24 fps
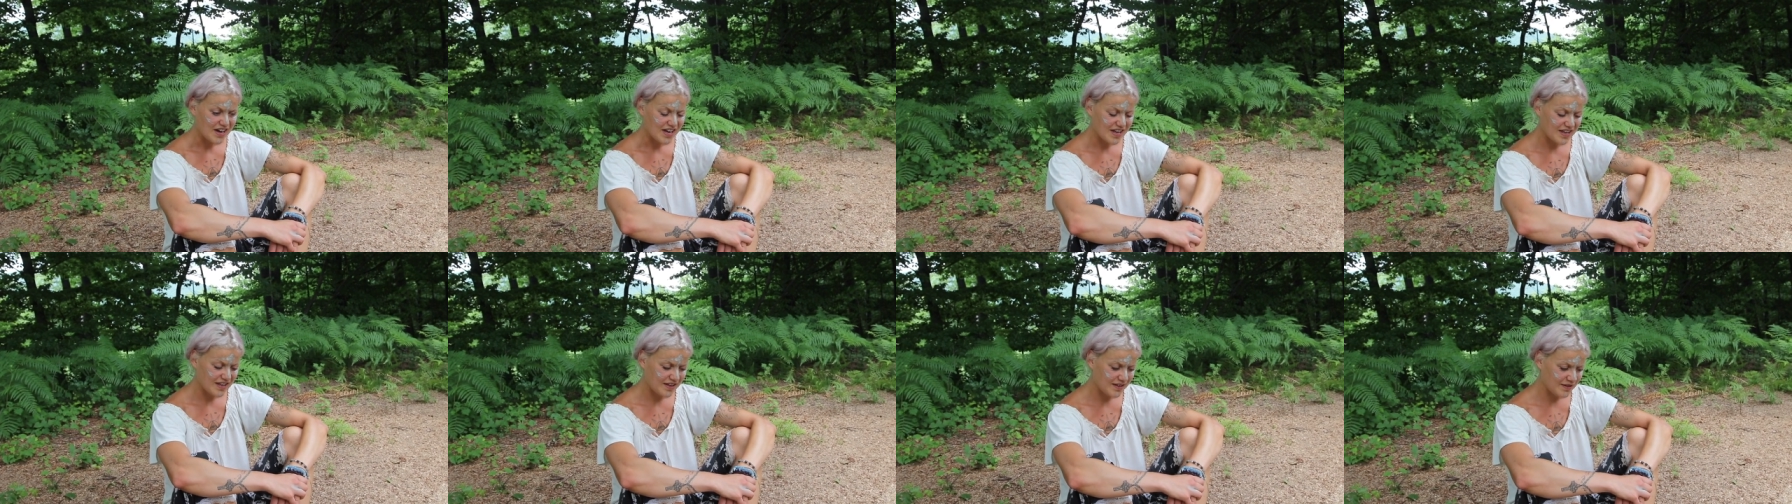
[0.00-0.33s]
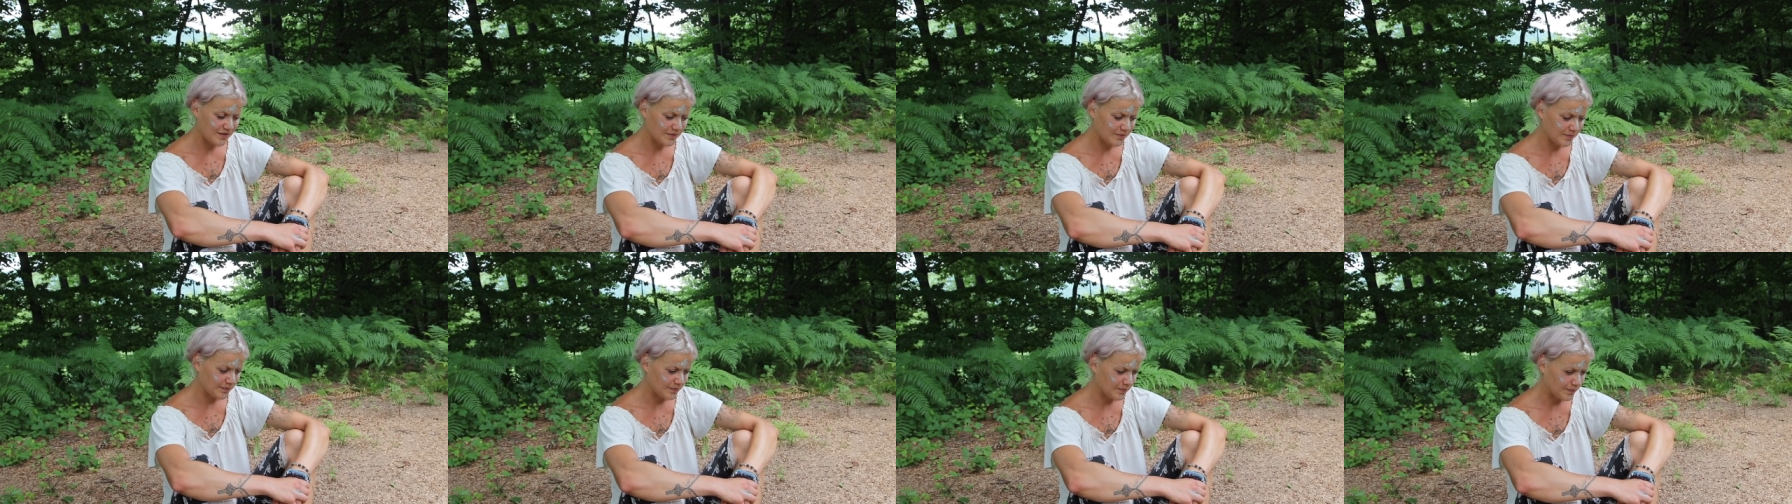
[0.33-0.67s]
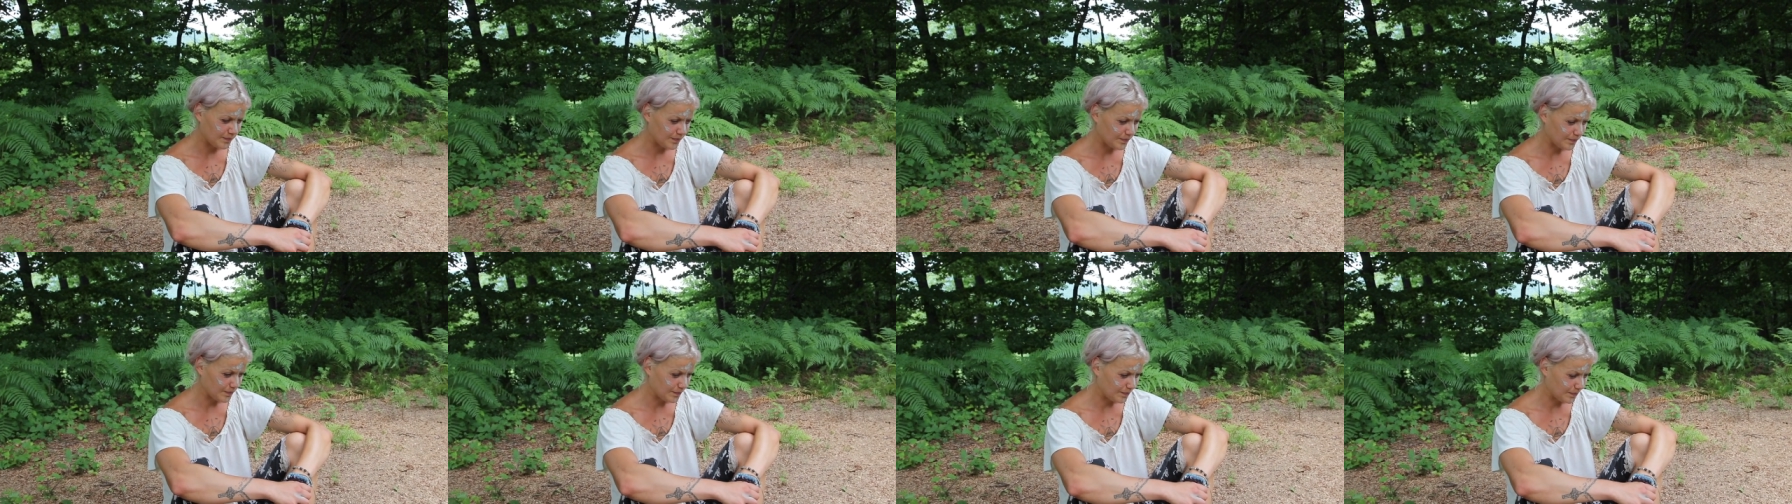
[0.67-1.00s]

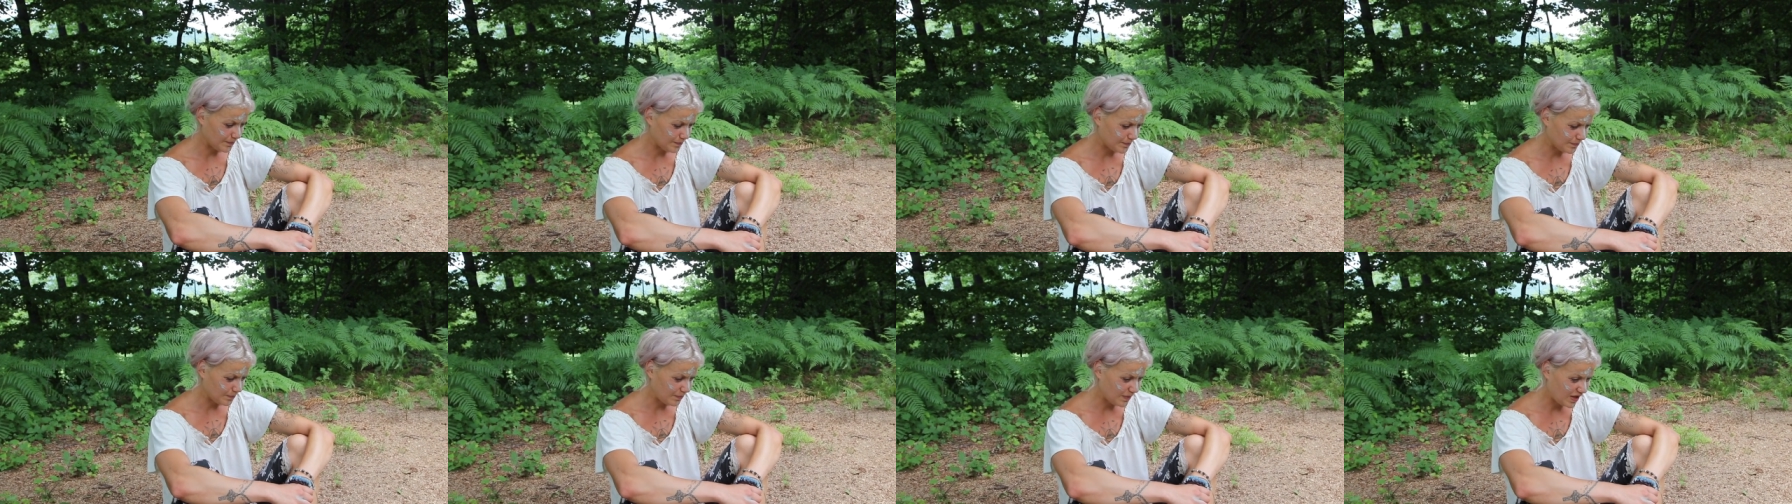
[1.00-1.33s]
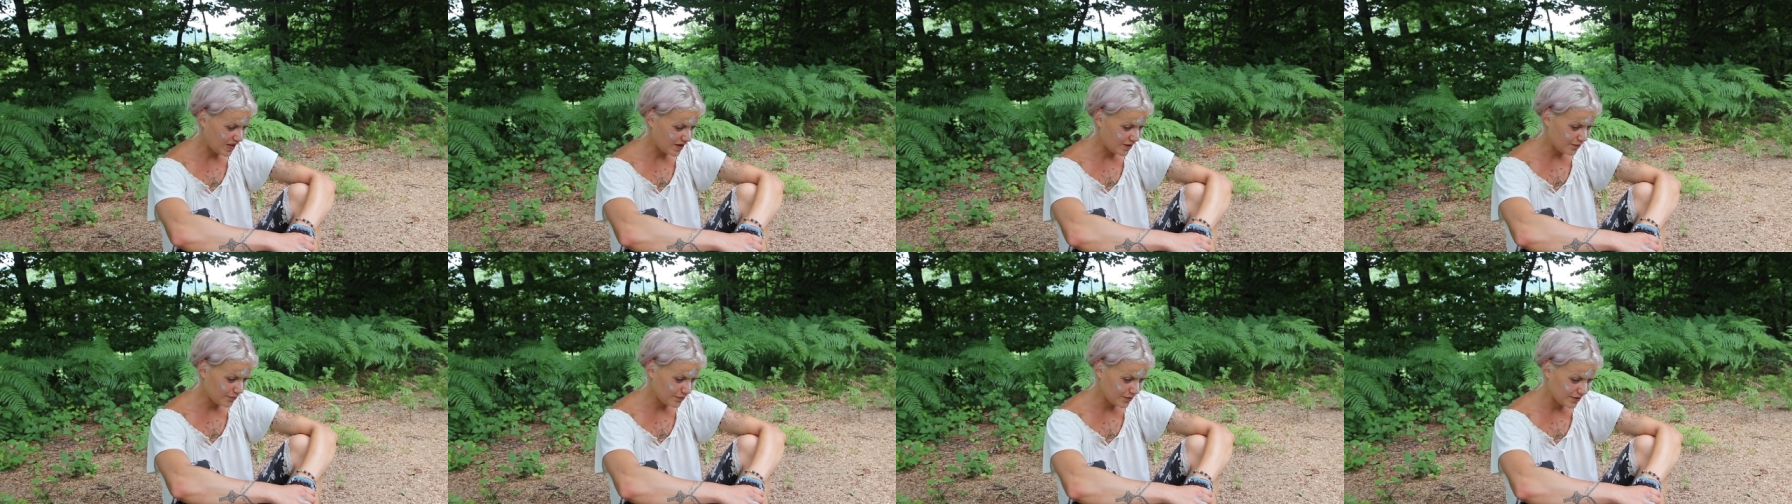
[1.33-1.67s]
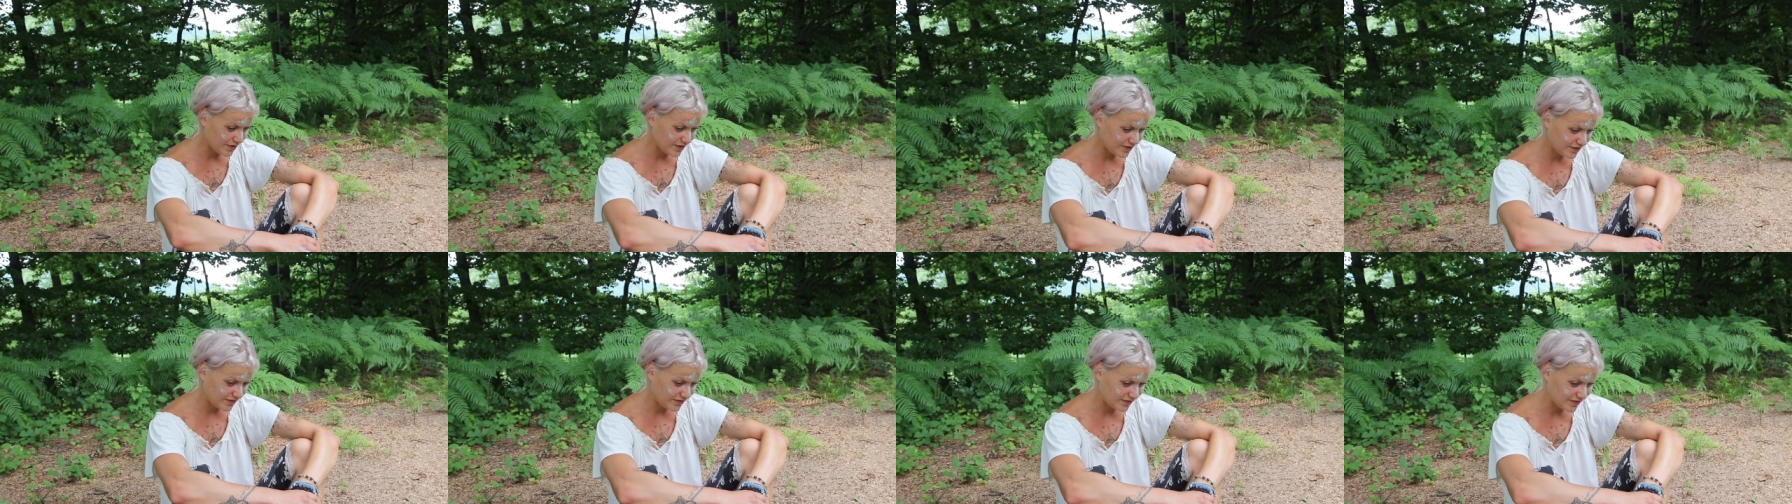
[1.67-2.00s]
Um, minerals,